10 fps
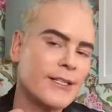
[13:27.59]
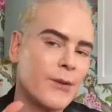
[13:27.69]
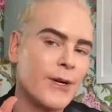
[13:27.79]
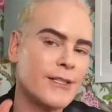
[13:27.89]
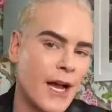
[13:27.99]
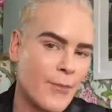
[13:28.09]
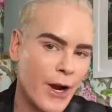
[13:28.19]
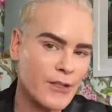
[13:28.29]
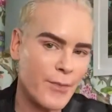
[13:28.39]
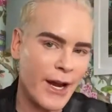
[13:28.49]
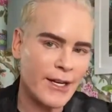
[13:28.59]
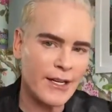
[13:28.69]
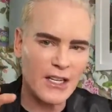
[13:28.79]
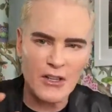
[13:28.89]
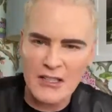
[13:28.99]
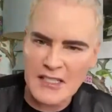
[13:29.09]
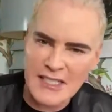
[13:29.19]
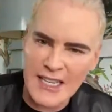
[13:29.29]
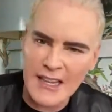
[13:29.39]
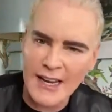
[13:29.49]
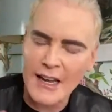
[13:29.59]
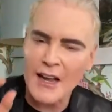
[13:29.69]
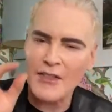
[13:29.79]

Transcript: somebody's eyebrows painted and you can see like